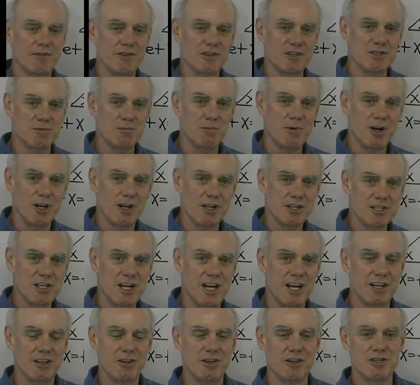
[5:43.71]
if the smallest
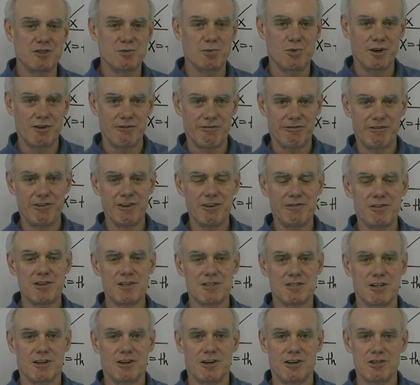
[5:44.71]
angle is 1/5
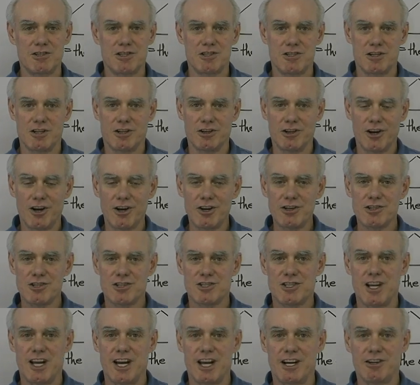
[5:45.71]
as large as the
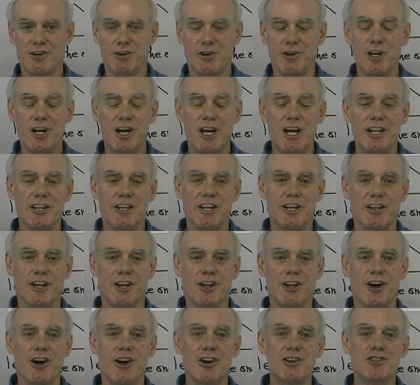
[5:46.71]
largest angle, then the
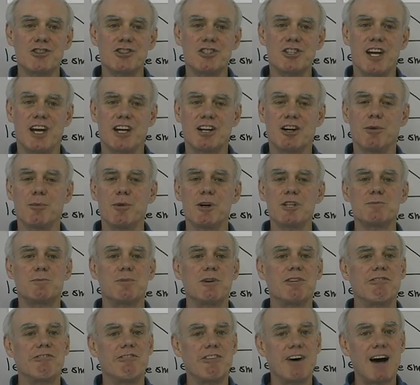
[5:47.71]
largest angle must
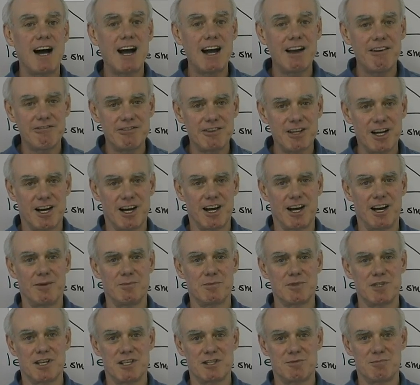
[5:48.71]
be 5
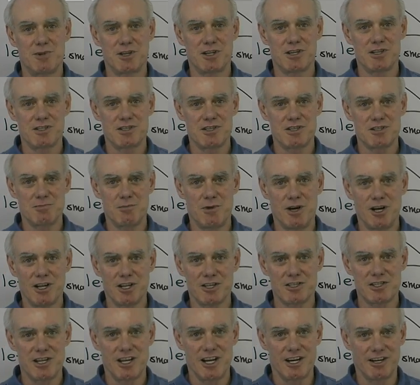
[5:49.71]
times as big as the
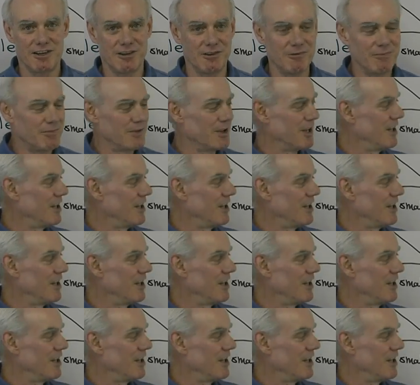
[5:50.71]
smallest angle.